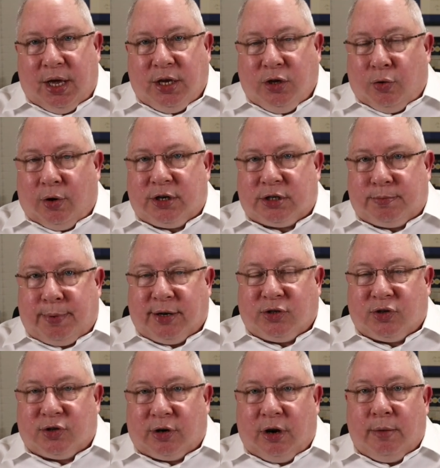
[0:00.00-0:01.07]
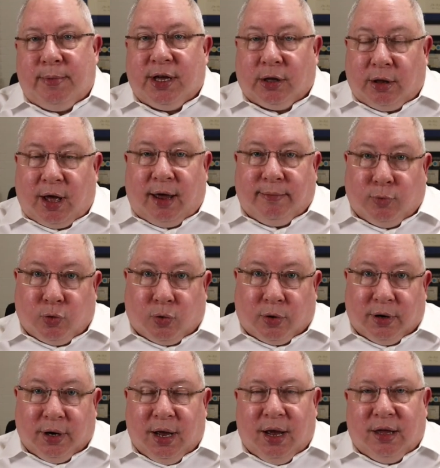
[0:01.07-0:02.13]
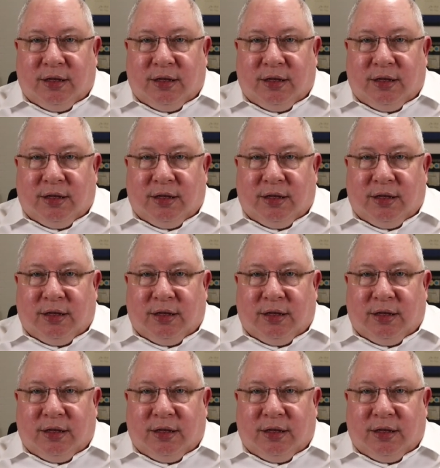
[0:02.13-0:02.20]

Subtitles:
your expenses are going to be a lot more